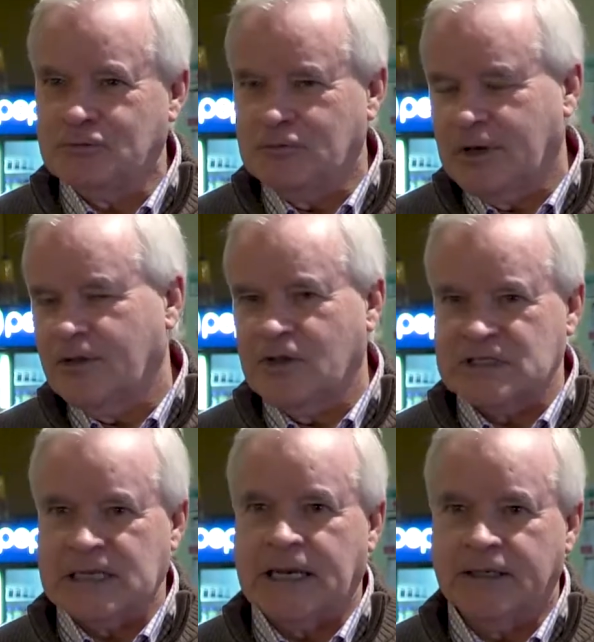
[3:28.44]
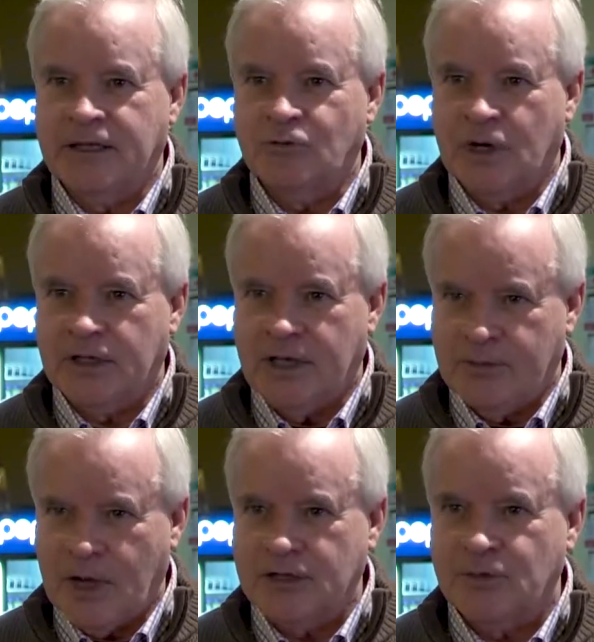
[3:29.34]
one of the things that I did when I came
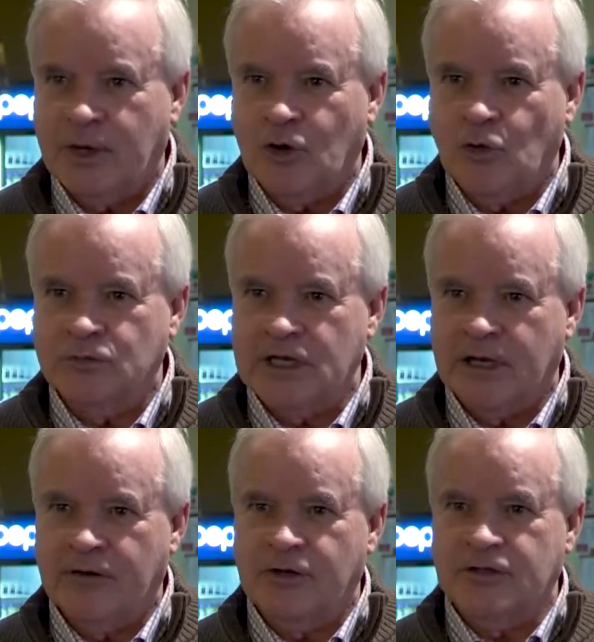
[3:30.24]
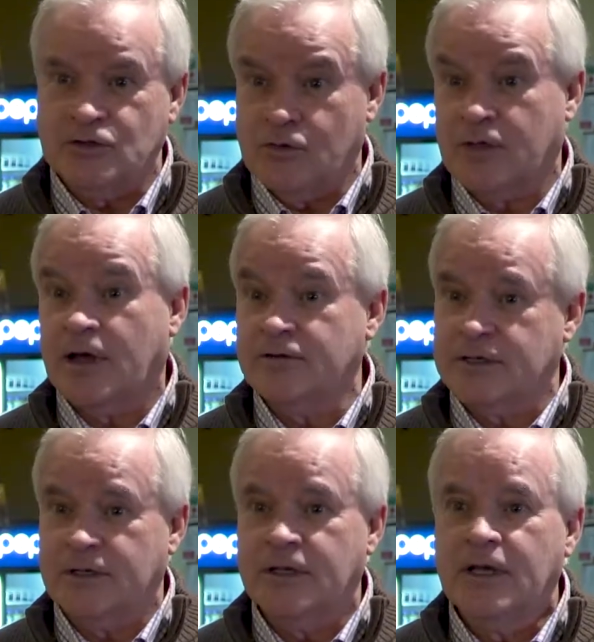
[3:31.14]
back to my hometown in
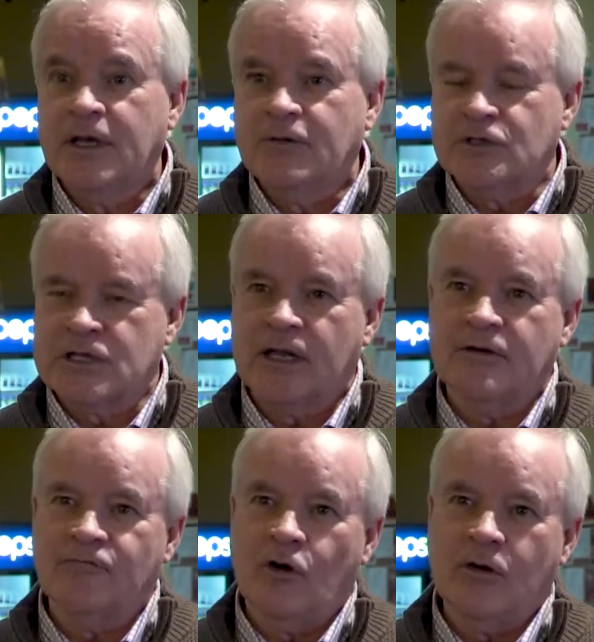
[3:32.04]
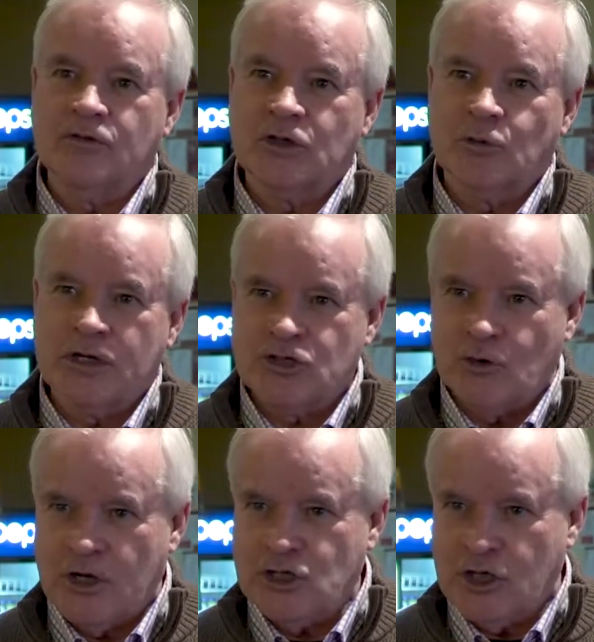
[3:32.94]
2000 was get involved with the
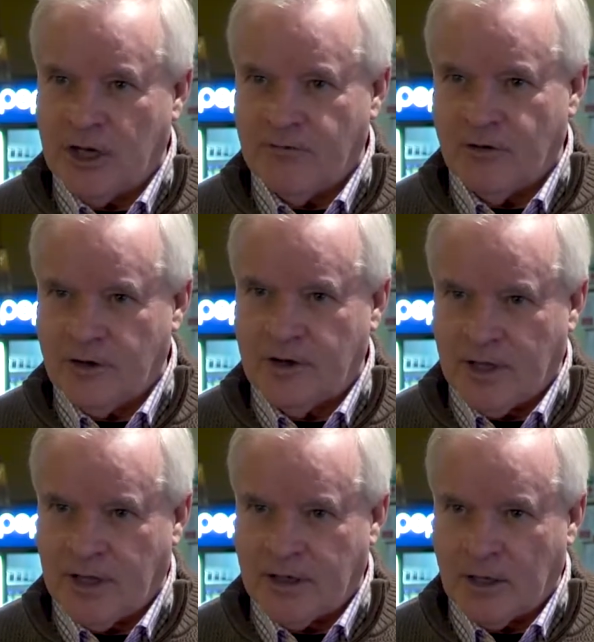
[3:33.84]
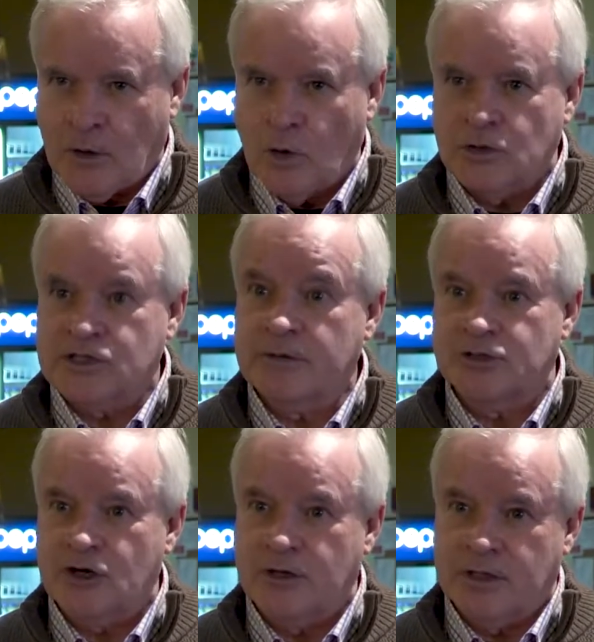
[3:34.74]
restoration effort at a local
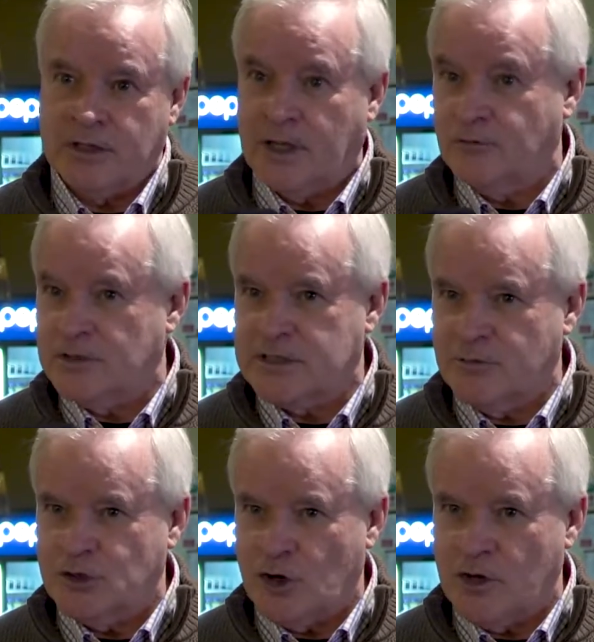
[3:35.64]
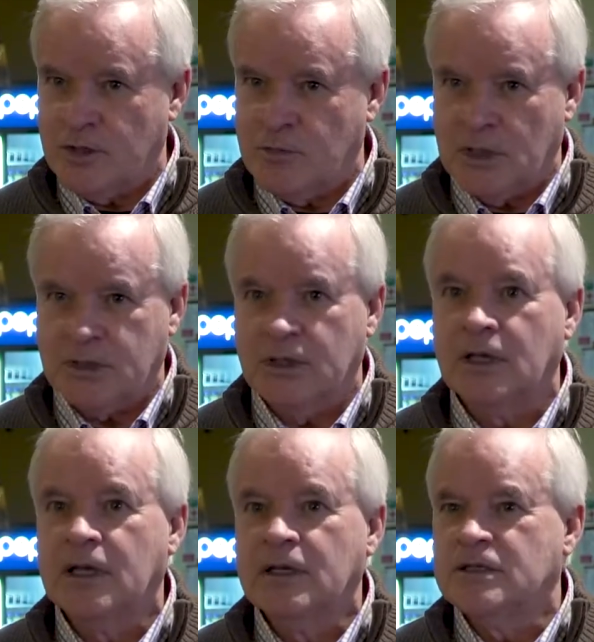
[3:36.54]
cemetery, the Glenwood Cemetery in Picton.
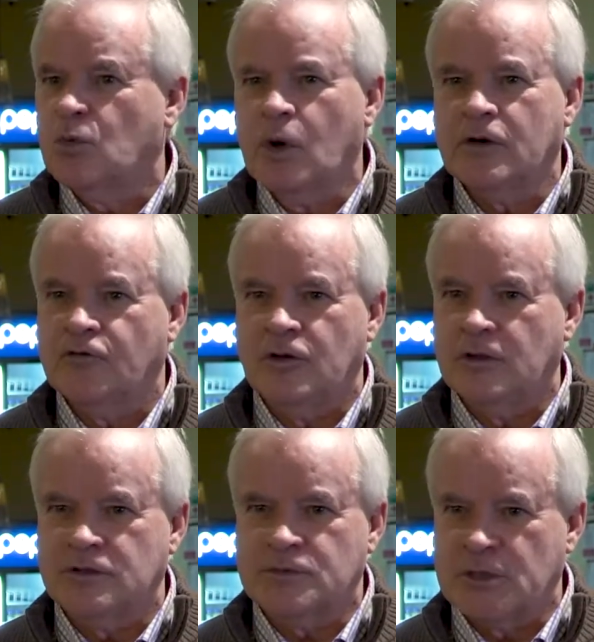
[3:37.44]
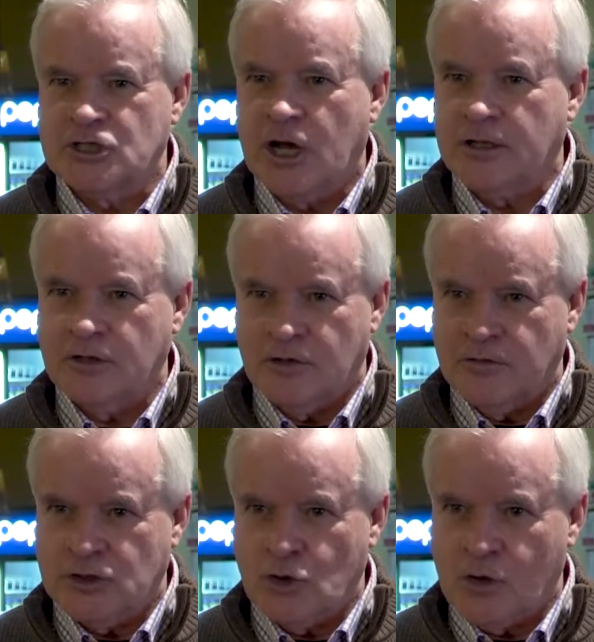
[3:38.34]
Wonderful, spectacular
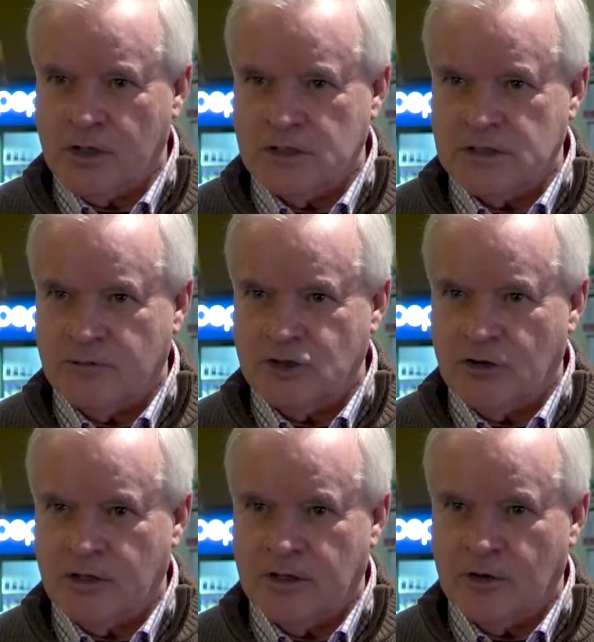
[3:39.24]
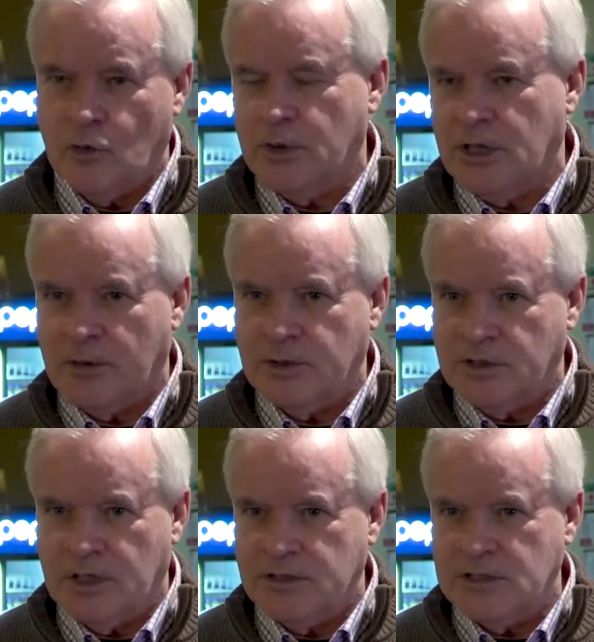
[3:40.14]
Victorian cemetery that opened up in
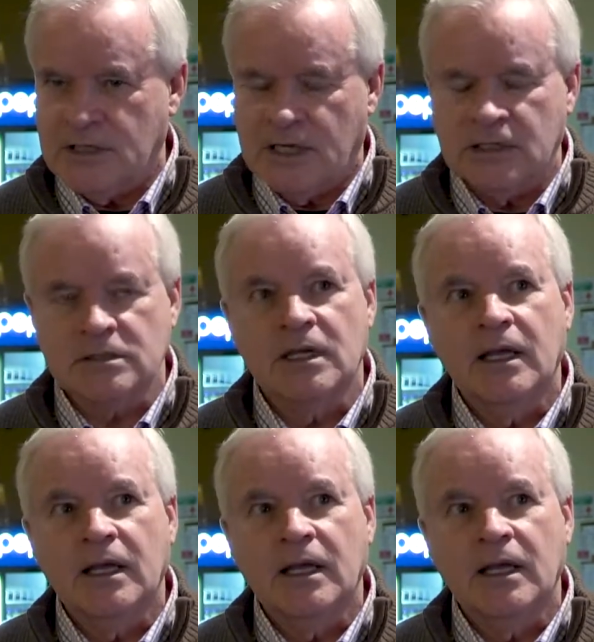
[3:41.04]
the 1880s.